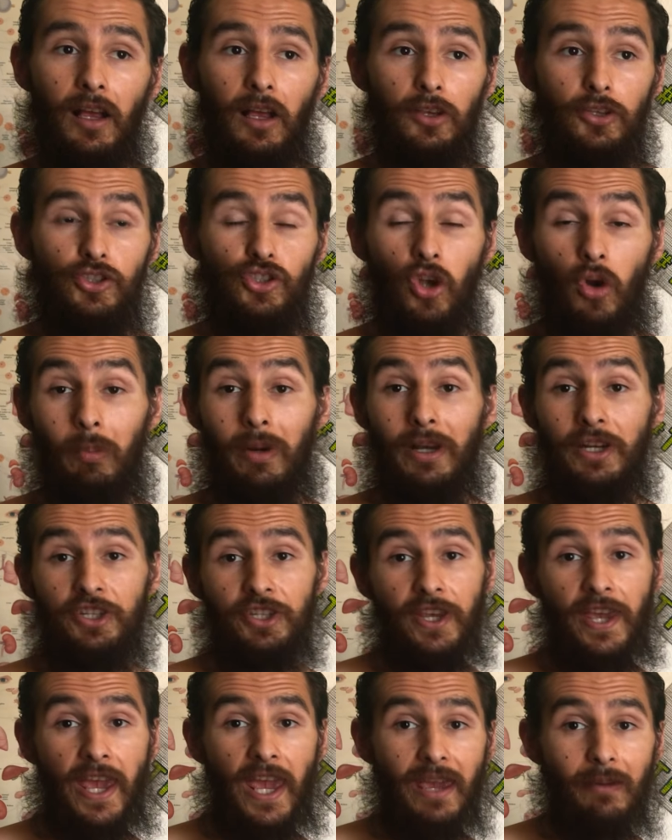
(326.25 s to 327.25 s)
so much
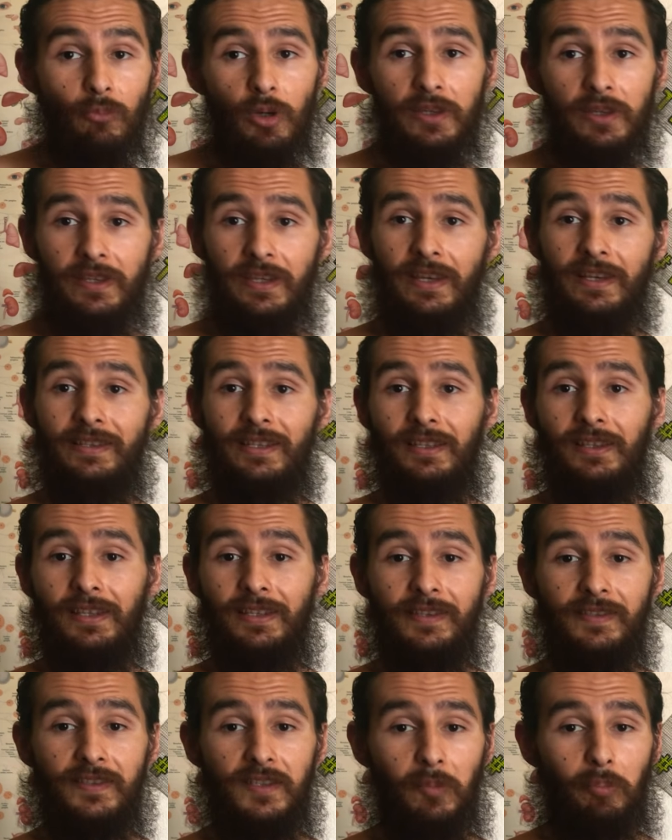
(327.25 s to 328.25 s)
came with this, and
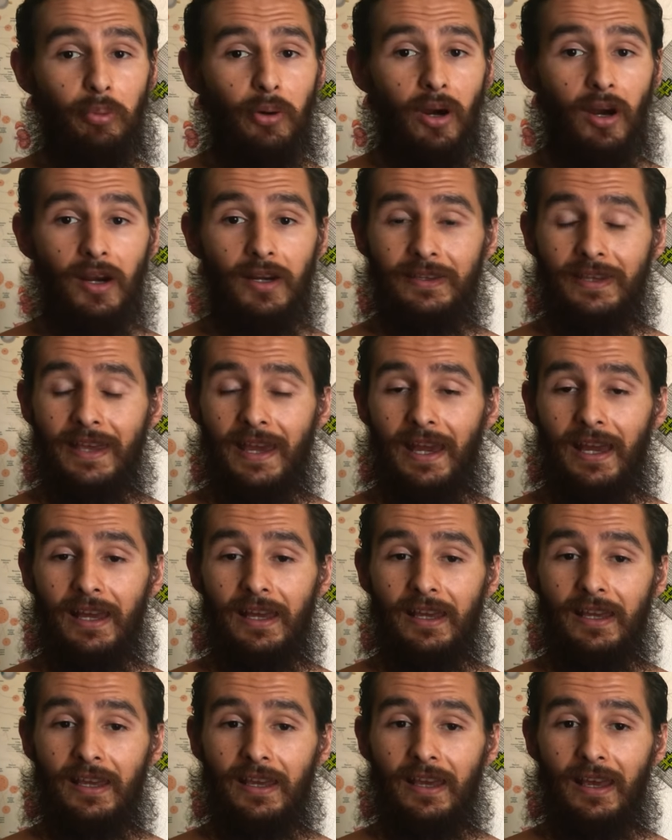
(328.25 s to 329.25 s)
this is the part that